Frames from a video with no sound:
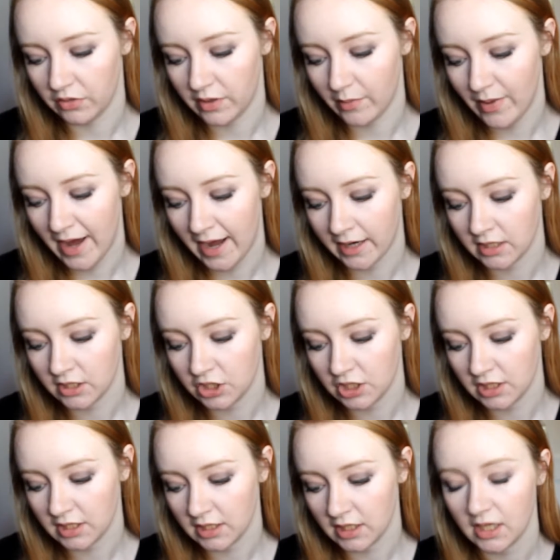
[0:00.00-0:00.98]
the
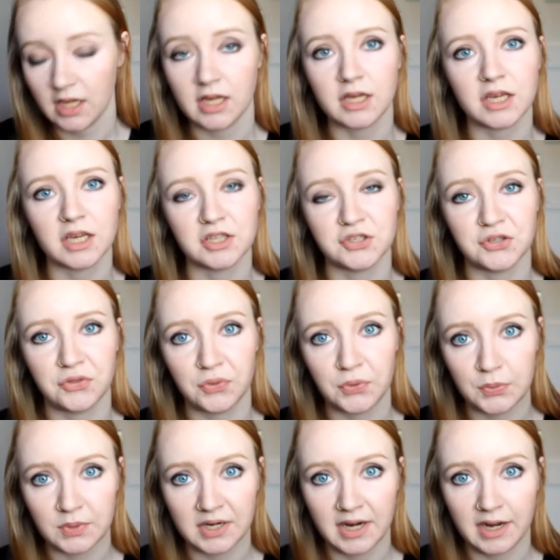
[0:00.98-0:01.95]
packaging gets a
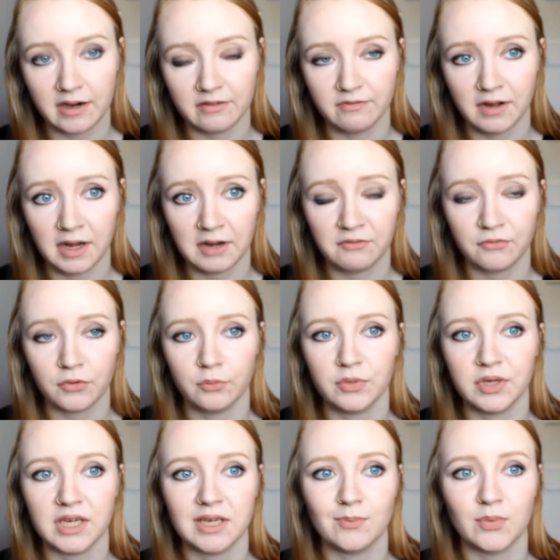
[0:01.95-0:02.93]
3 out of 5 for
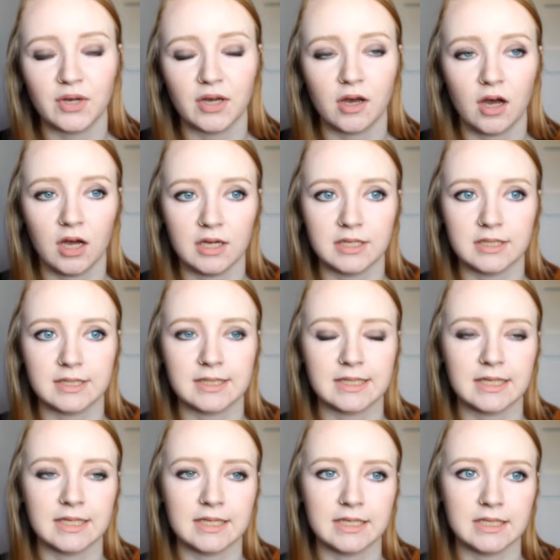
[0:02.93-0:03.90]
me because
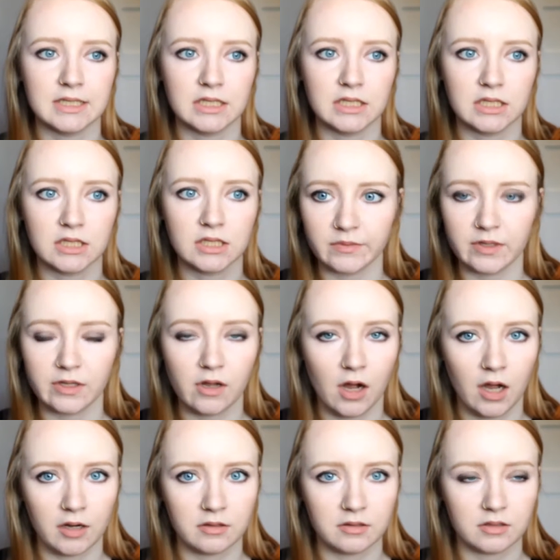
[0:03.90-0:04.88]
it's
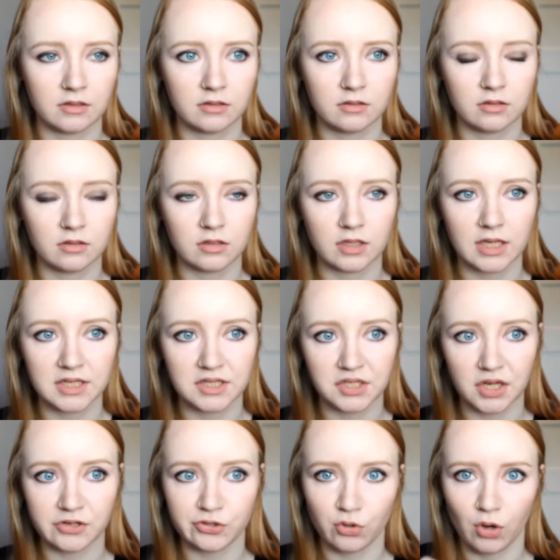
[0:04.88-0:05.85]

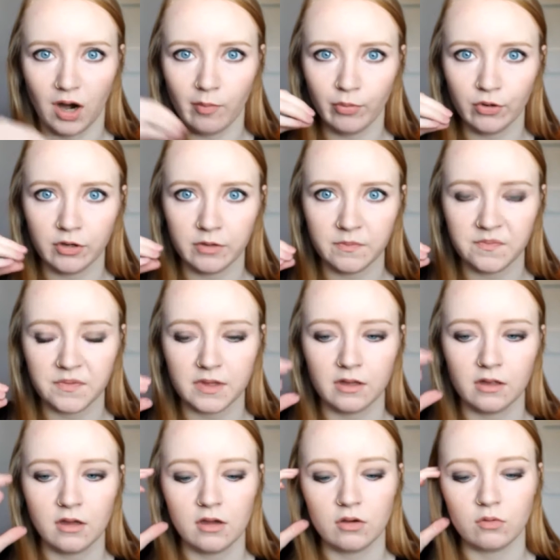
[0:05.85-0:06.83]
a dropper,
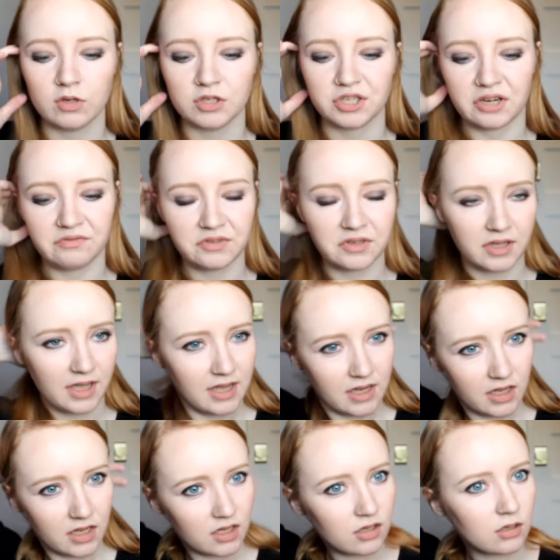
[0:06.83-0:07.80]
which I feel
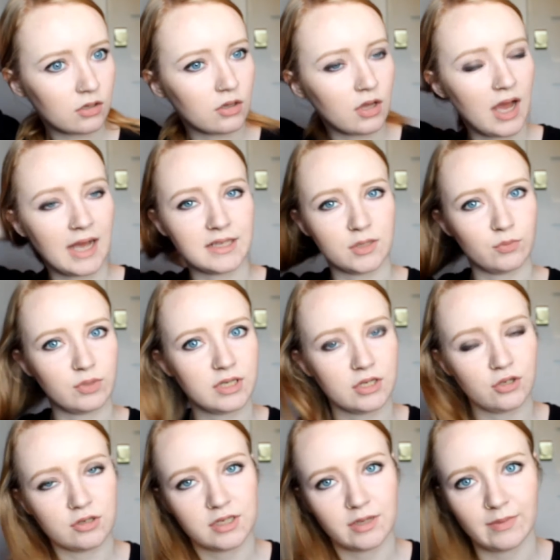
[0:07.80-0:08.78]
like has the
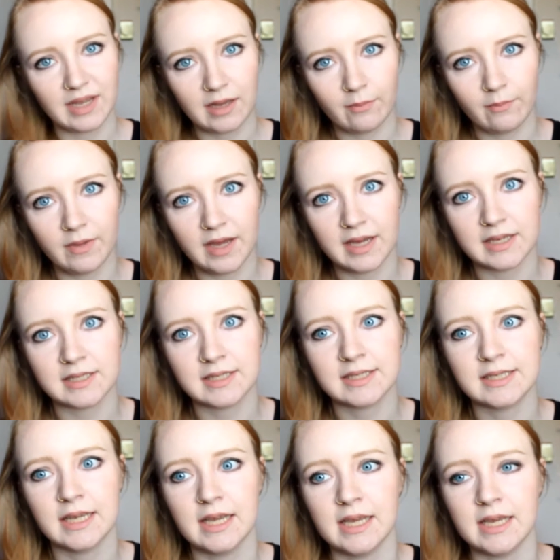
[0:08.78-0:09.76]
potential to make a
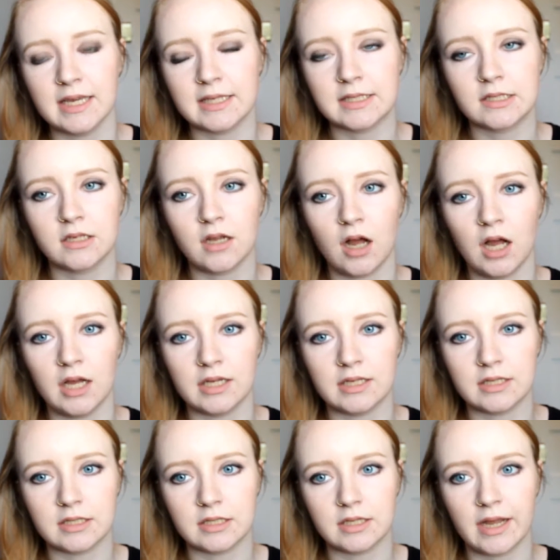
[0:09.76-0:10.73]
mess. It's
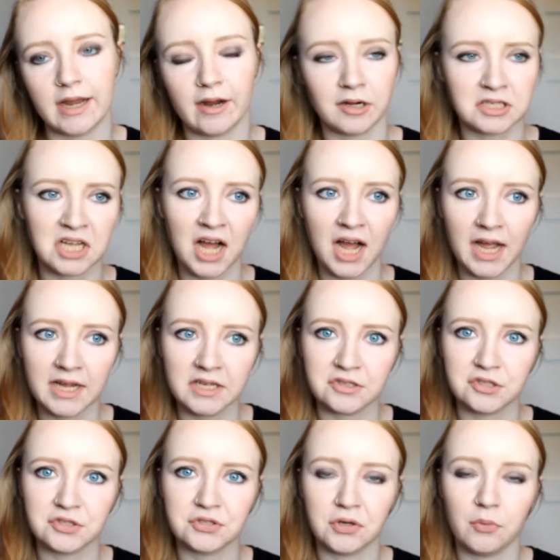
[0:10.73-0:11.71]
not
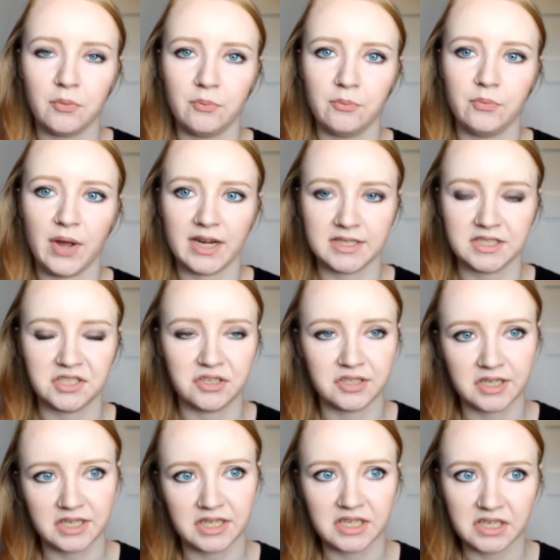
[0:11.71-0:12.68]
airtight, so
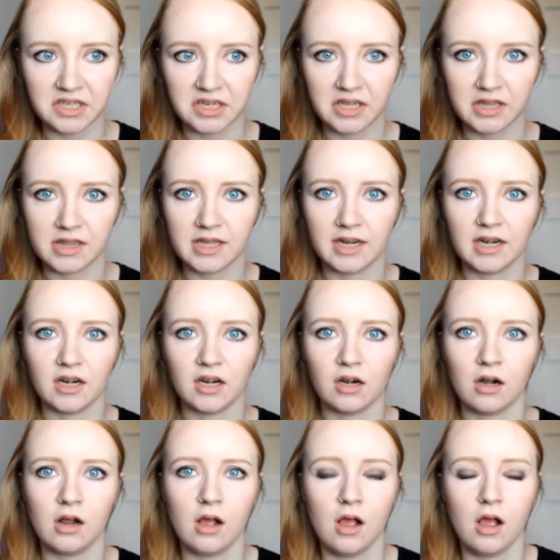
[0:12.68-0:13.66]
bacteria can get in
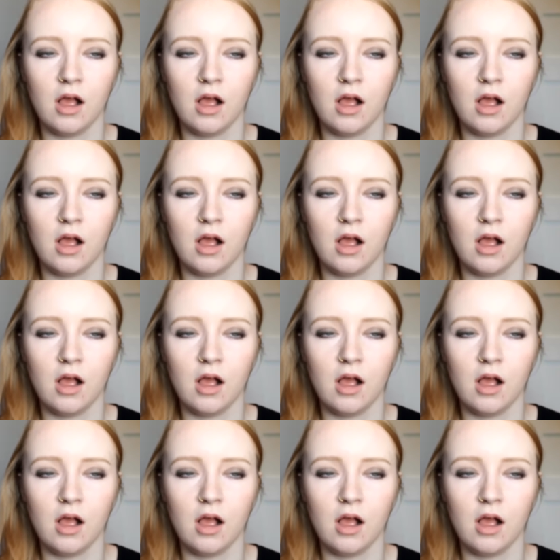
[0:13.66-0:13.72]
there,